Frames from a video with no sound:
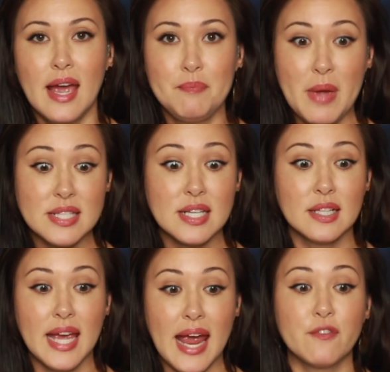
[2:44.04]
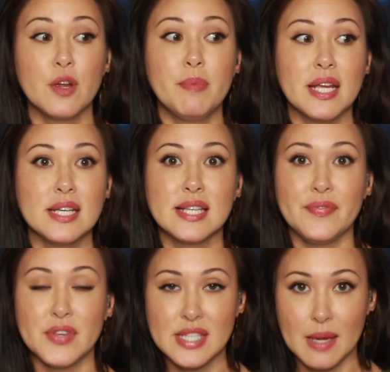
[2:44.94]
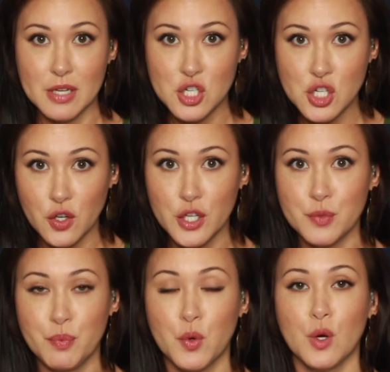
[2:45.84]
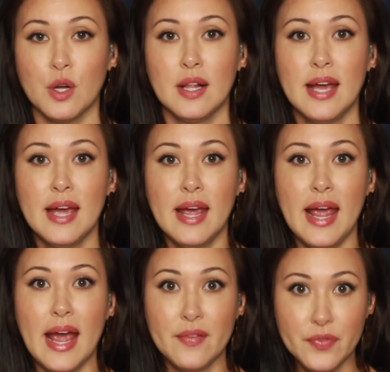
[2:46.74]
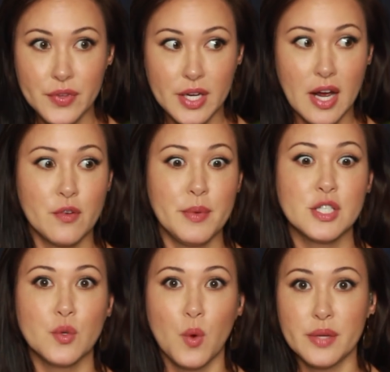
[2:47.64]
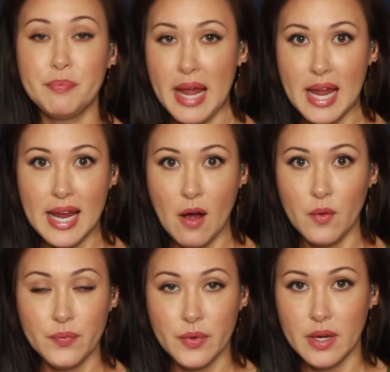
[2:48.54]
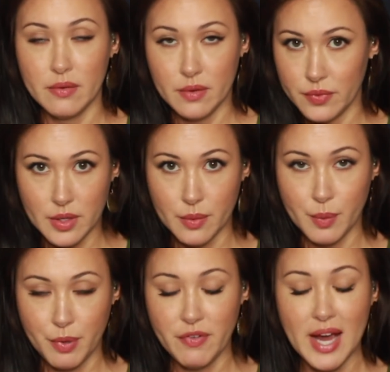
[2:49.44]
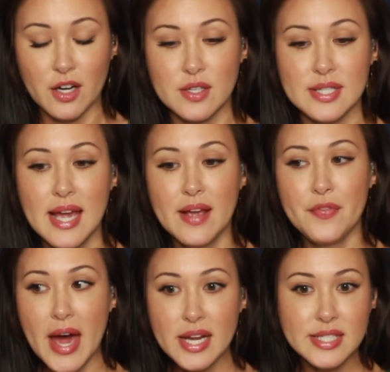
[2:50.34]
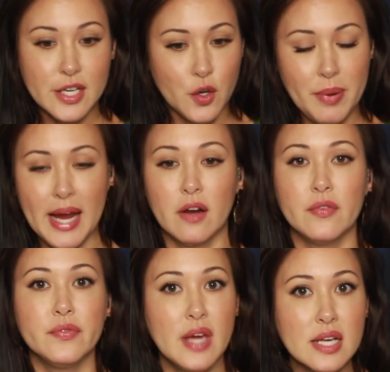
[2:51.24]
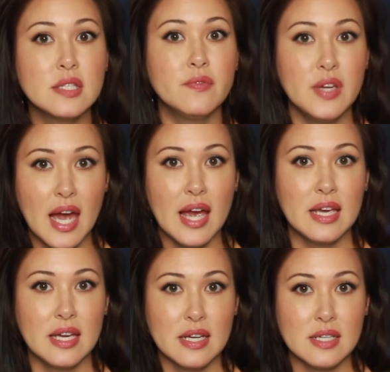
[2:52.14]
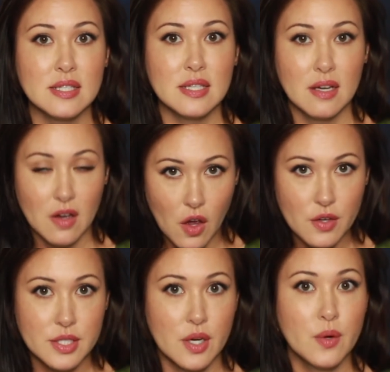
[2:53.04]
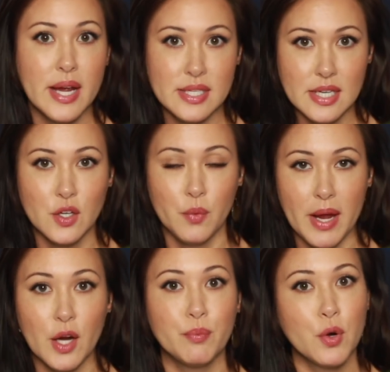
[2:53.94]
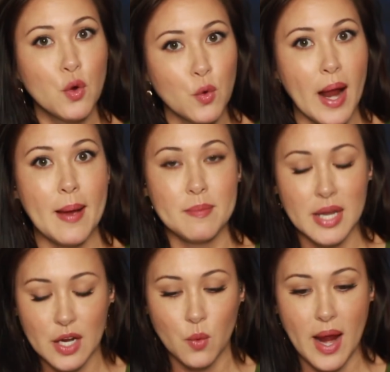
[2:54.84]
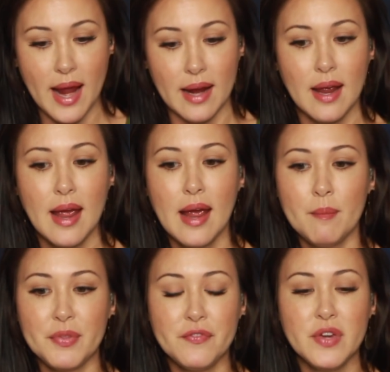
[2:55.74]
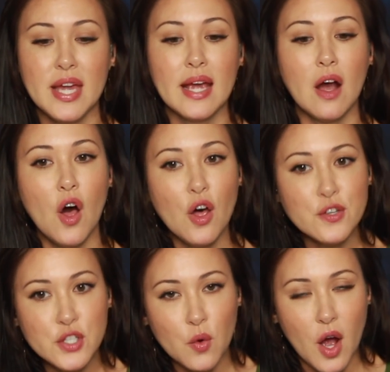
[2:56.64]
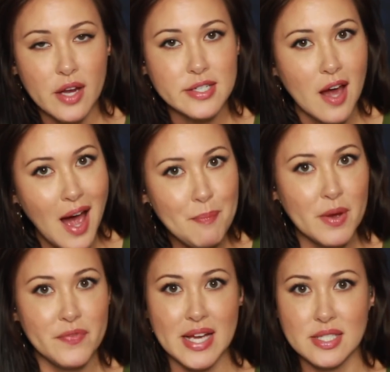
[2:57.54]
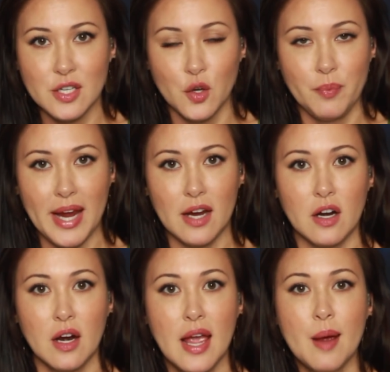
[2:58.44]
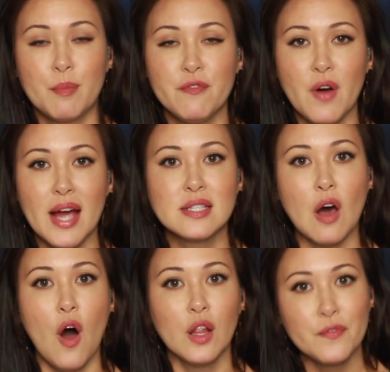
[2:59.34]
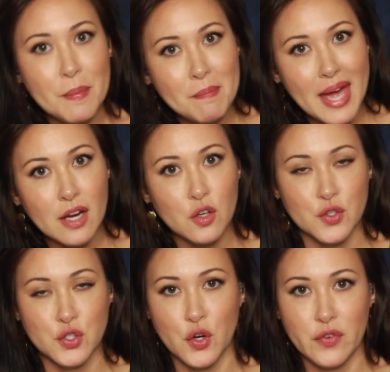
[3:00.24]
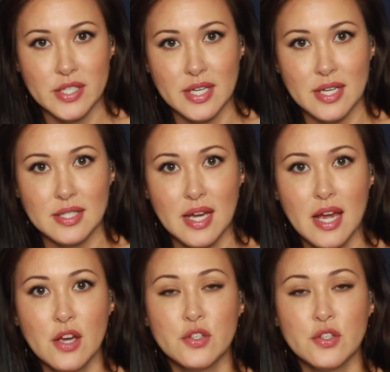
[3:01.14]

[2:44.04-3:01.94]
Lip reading: And basically, everybody is in the same insurance pool, and the government is the one paying out the providers. That is single payer. Yes, the VA is also a single payer program in a way, but the VA also, on top of that single payer, provides all of the medical services.